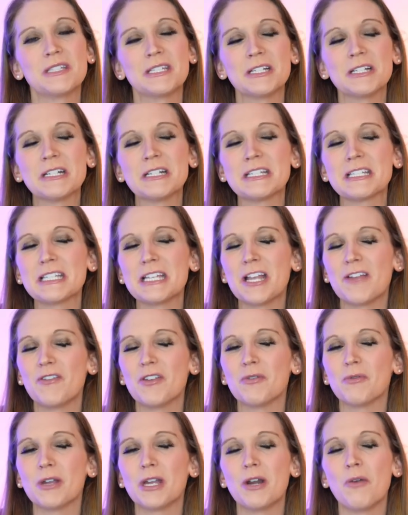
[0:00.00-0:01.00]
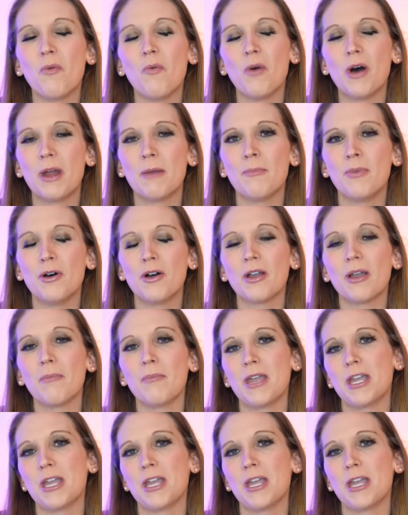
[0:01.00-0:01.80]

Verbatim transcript: Seriously, if you read one book,